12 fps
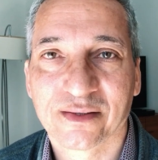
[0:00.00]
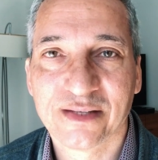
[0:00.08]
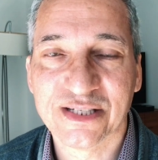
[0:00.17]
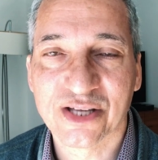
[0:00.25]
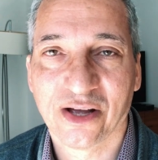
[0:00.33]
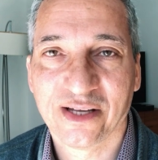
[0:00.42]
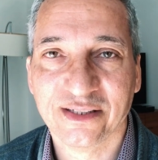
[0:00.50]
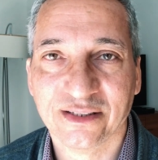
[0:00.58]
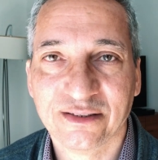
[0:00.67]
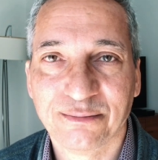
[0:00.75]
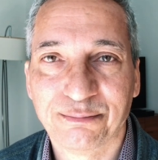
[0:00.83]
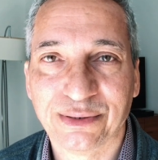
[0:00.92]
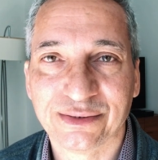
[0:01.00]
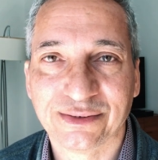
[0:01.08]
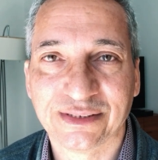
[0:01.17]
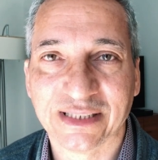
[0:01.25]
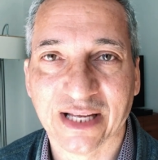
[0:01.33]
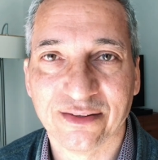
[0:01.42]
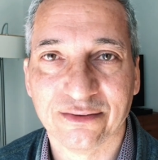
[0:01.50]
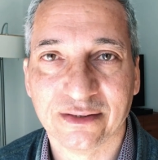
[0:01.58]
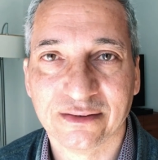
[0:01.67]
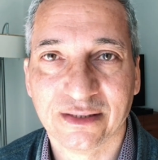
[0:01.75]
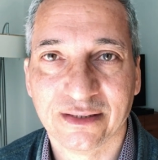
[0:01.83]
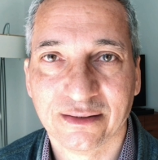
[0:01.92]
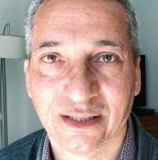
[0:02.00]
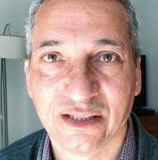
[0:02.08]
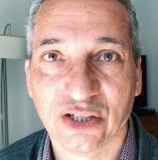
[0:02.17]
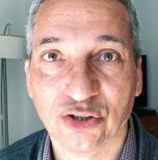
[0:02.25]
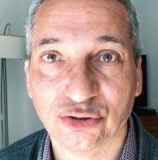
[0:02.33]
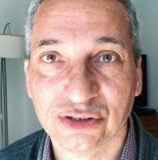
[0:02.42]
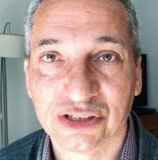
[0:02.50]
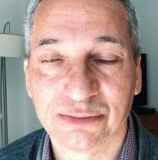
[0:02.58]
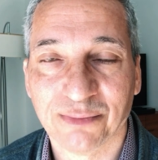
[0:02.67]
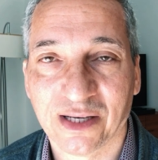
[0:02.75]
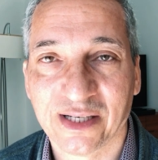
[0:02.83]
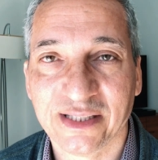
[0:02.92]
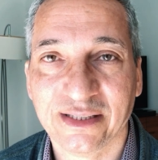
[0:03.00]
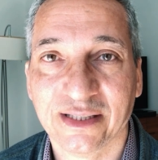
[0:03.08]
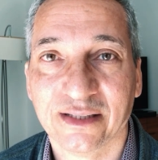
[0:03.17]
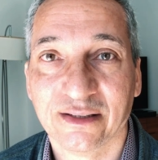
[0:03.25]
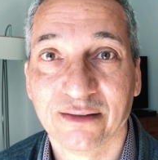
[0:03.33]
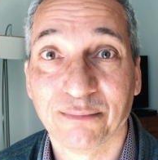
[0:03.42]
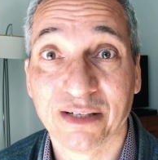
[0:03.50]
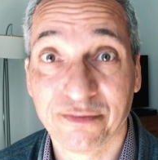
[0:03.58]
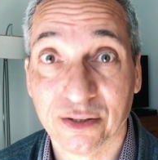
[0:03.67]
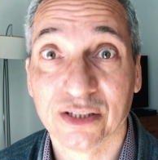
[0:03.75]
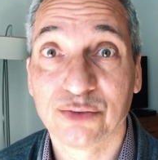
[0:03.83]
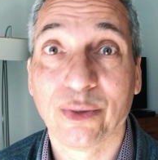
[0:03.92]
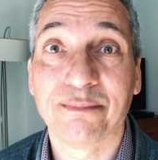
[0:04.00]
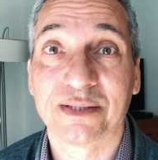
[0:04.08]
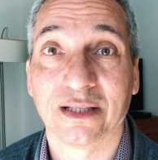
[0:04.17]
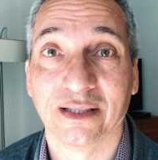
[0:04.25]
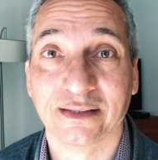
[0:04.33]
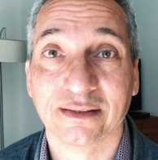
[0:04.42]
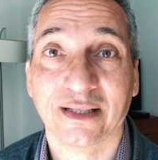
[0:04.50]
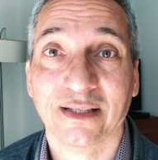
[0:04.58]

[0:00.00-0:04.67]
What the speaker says: design and put together and launch my first website